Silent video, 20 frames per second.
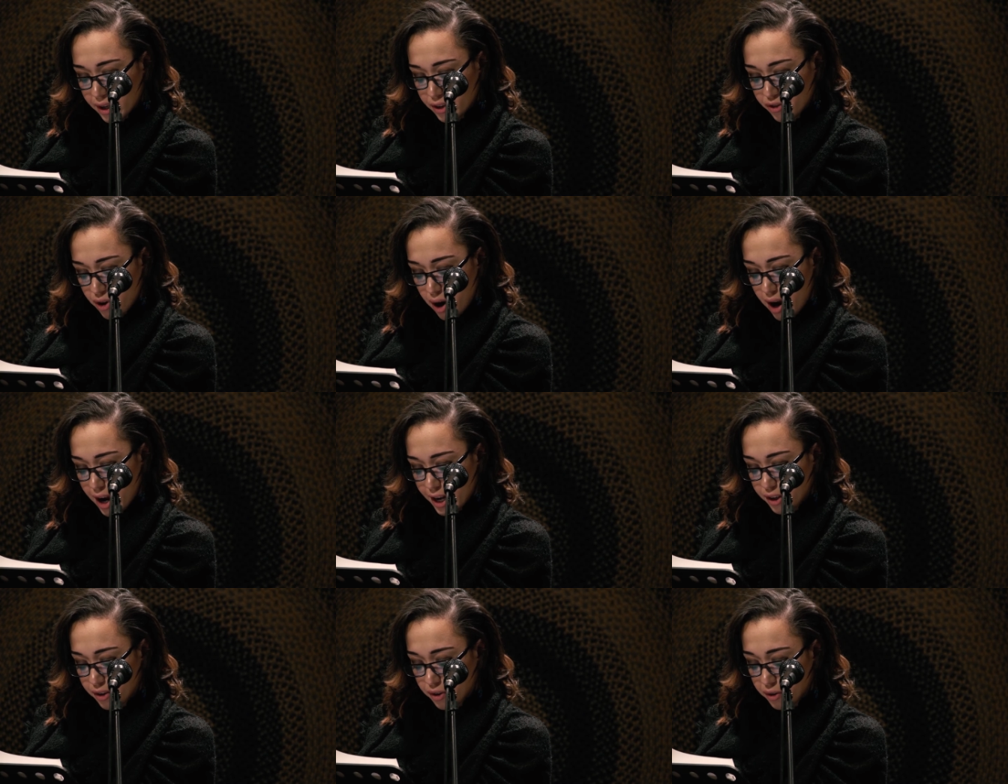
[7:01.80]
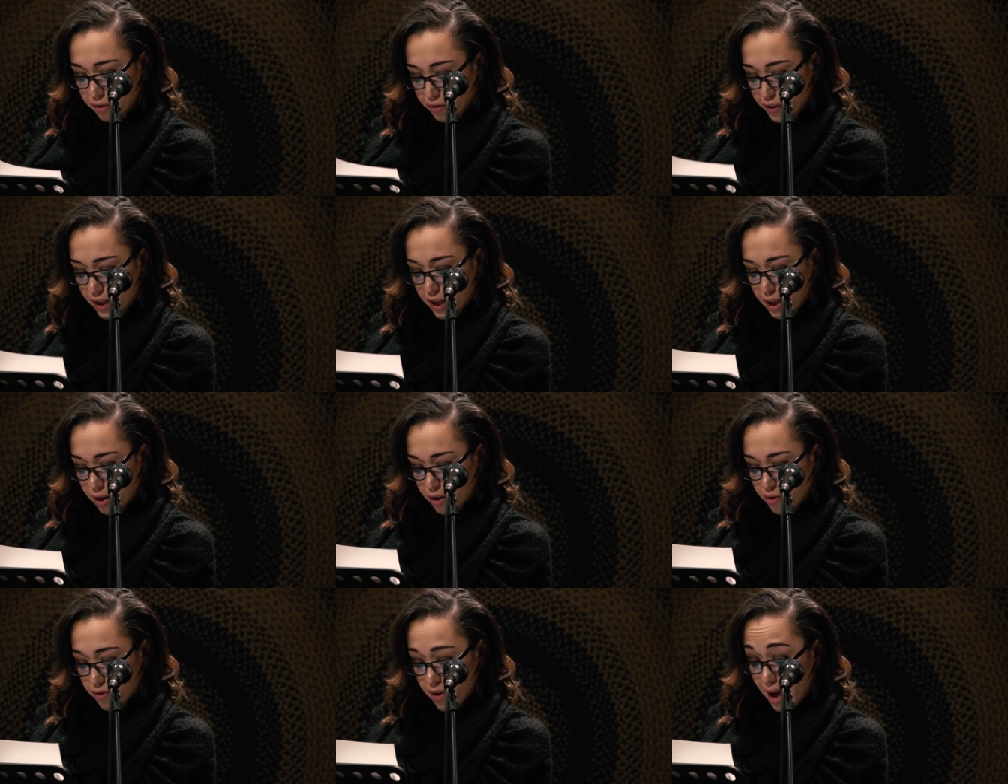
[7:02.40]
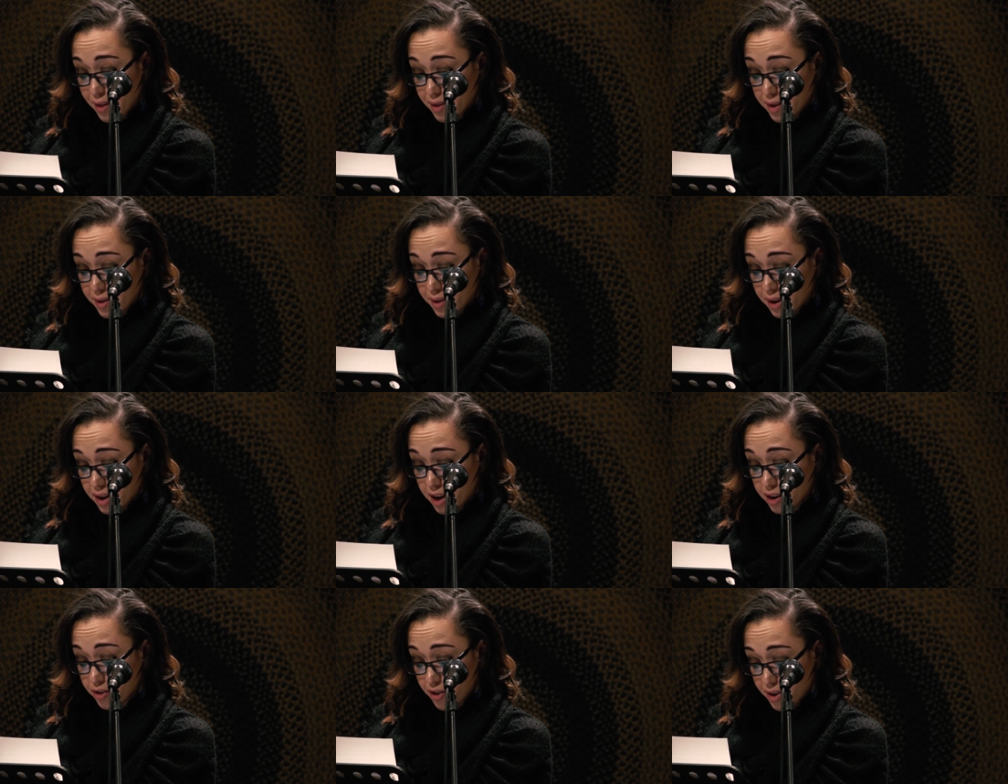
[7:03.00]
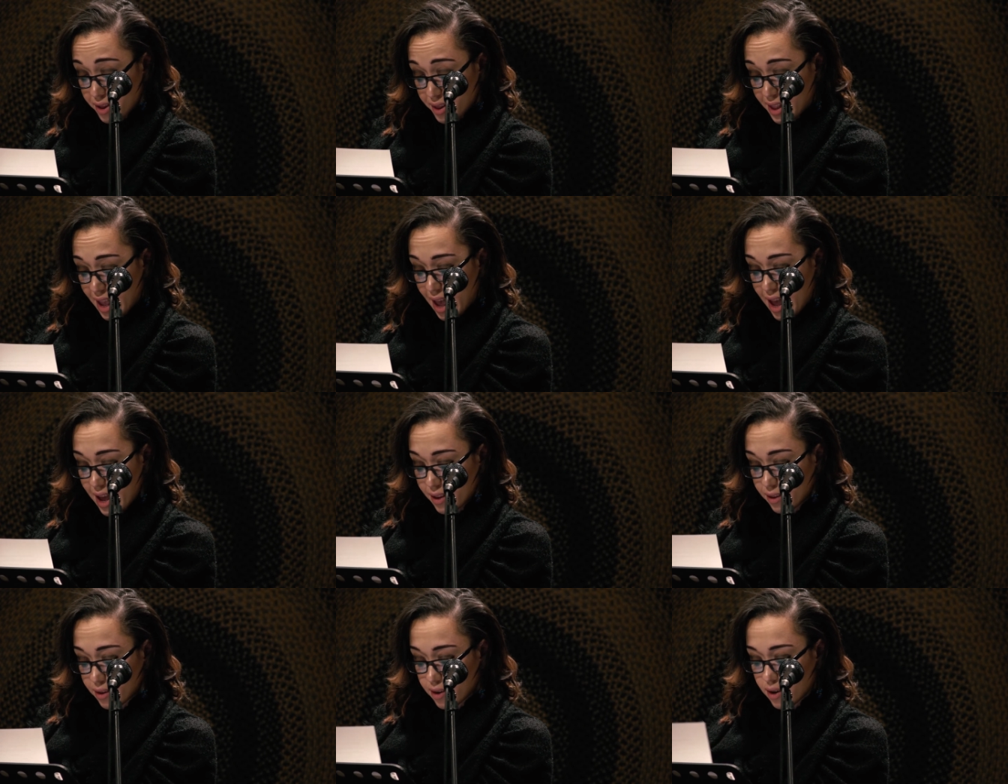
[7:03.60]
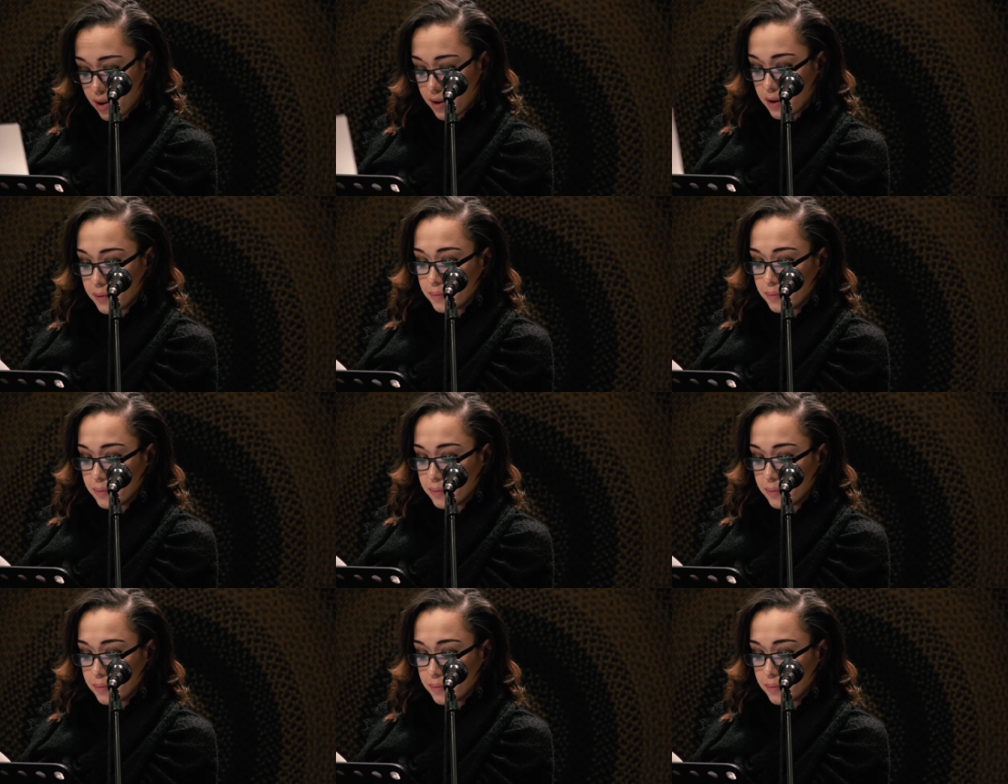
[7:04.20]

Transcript: he tried, to feel rather than understand,